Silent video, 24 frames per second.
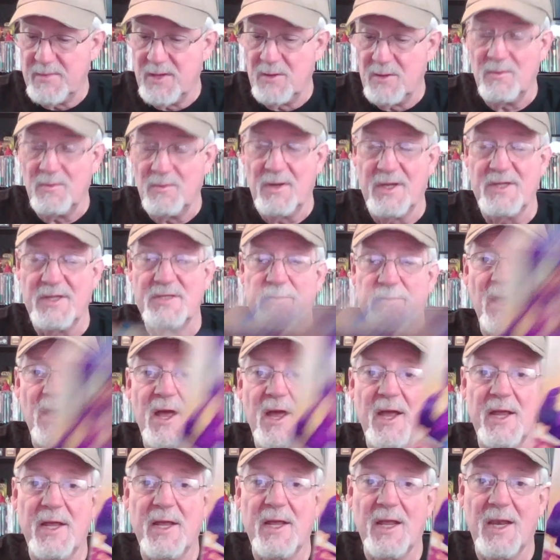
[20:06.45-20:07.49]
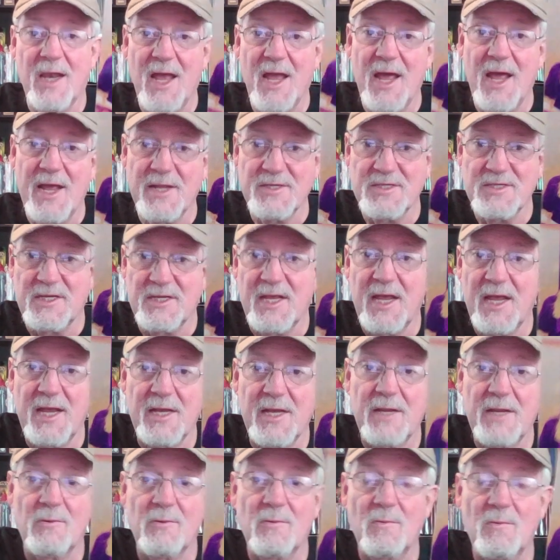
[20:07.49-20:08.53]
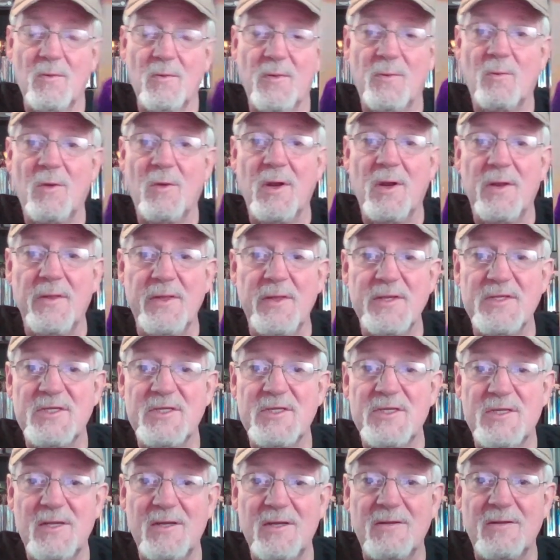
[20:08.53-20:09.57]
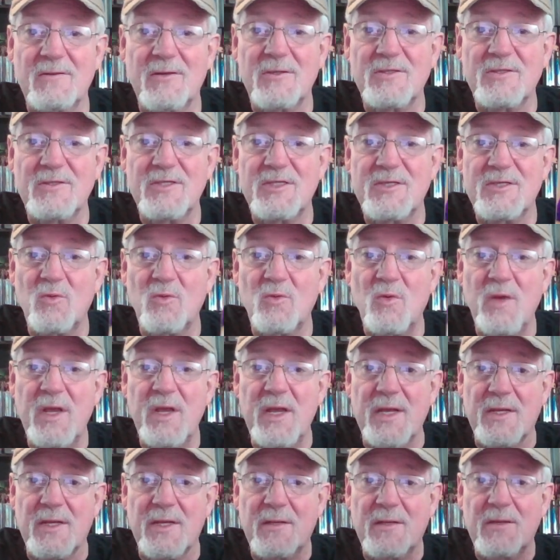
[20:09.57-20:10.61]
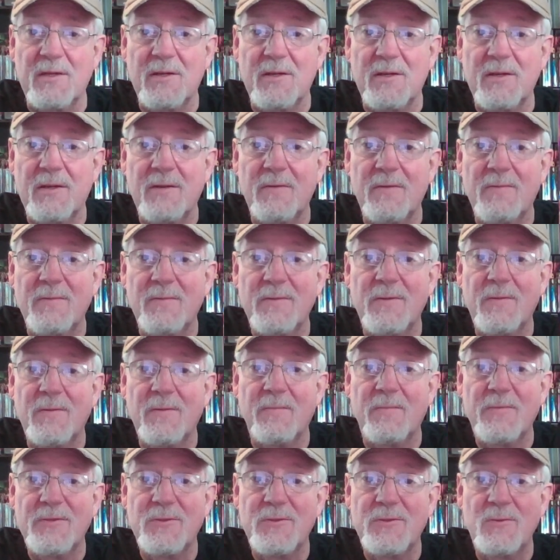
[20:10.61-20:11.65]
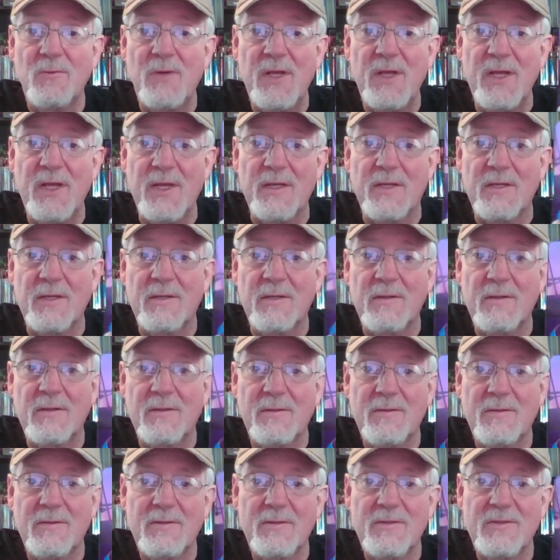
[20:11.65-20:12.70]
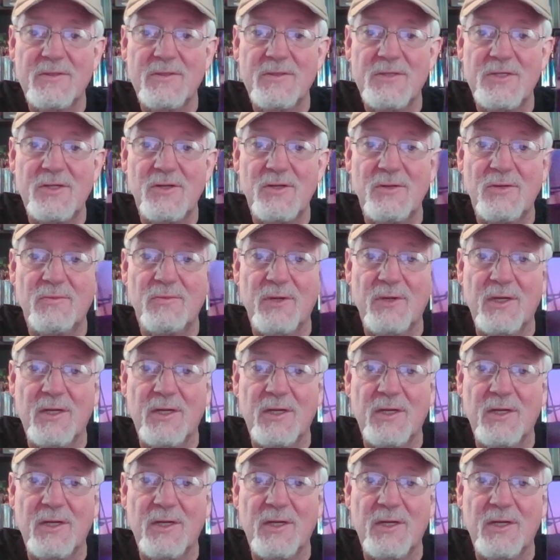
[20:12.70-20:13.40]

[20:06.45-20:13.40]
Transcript: Released by Lionsgate with one of these sweet, sweet steelbook